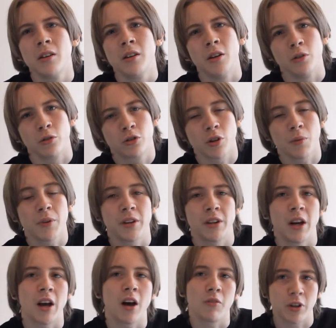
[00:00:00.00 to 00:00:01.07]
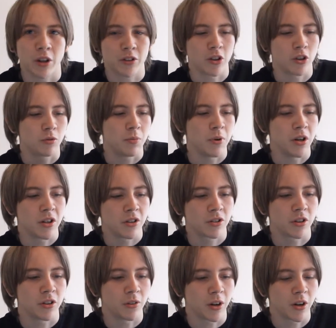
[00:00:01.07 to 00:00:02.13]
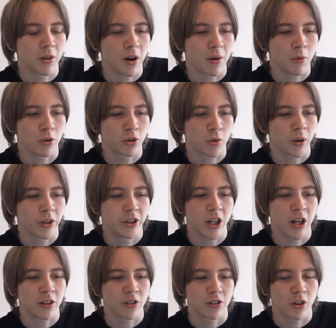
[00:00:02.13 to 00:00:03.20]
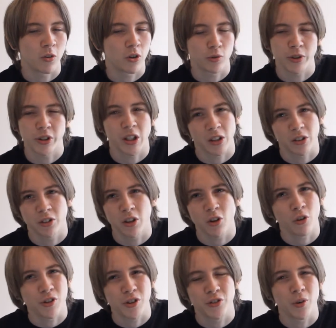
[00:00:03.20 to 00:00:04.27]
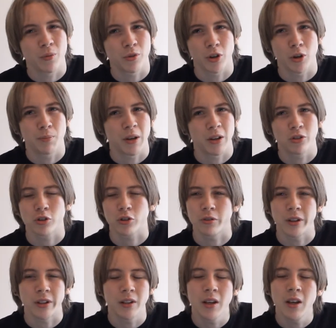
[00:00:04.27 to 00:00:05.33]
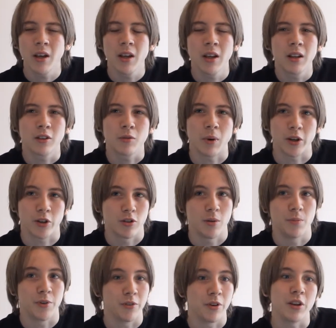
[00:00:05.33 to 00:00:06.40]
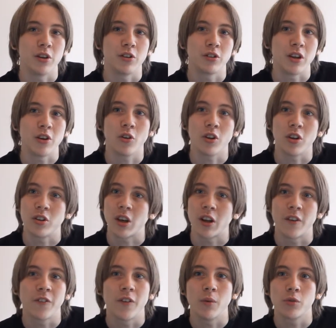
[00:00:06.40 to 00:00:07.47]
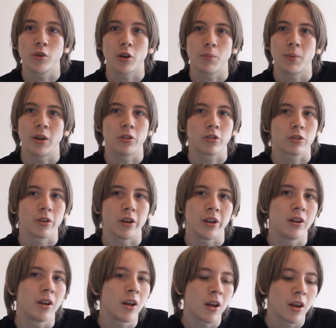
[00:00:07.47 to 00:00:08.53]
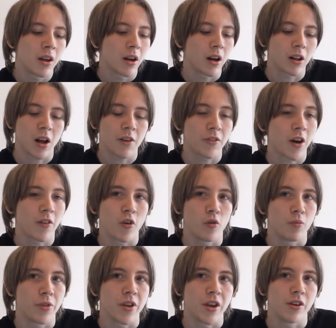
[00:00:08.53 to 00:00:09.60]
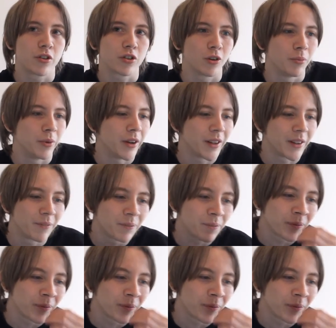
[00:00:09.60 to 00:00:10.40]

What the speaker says: You know, something that I haven't got the experience, you know, I'm always quite jealous. I always wish I could see all these films on the big screen. It's my dream to really see all these kind of films on a big screen. I'll have to have a home theatre someday.